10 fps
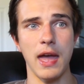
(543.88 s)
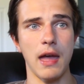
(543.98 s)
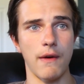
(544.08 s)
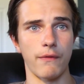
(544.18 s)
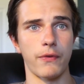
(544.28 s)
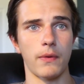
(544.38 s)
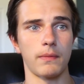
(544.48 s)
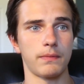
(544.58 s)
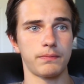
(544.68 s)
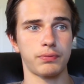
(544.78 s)
have
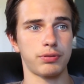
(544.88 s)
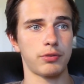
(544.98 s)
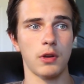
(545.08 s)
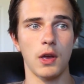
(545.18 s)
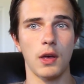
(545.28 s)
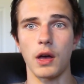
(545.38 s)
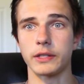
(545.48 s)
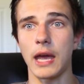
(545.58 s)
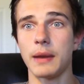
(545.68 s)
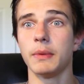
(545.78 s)

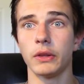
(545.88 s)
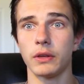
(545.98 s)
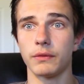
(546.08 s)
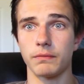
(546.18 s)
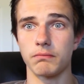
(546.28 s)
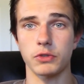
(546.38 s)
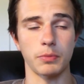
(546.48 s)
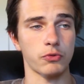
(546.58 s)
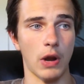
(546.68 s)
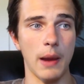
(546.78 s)
10 million
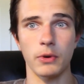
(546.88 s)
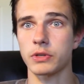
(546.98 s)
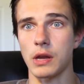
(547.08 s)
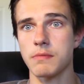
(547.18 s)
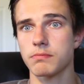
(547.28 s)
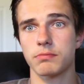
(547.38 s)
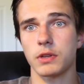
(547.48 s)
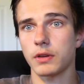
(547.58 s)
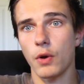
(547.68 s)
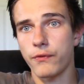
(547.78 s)
subscribers, I'm
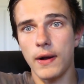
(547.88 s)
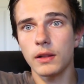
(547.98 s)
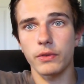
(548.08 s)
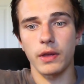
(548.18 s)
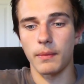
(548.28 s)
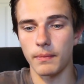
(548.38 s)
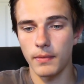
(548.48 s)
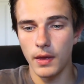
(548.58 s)
gonna go follow them,